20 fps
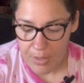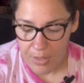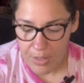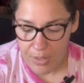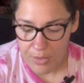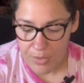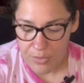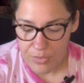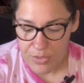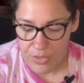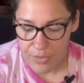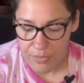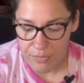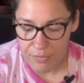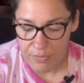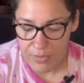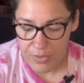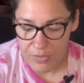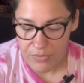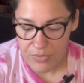And those are
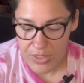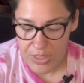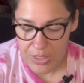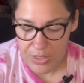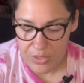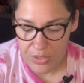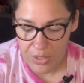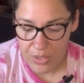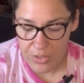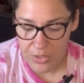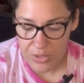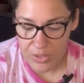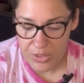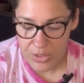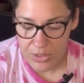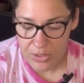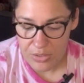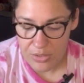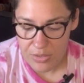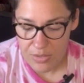$15,
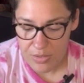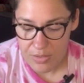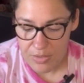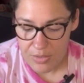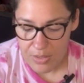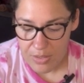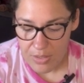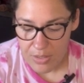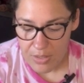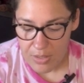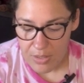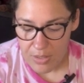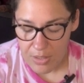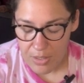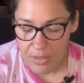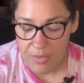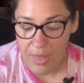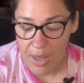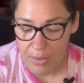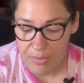
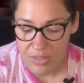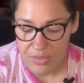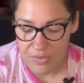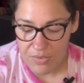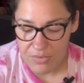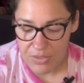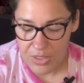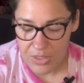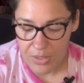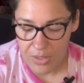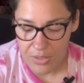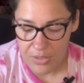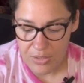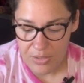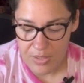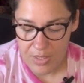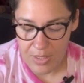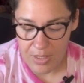or that was $15.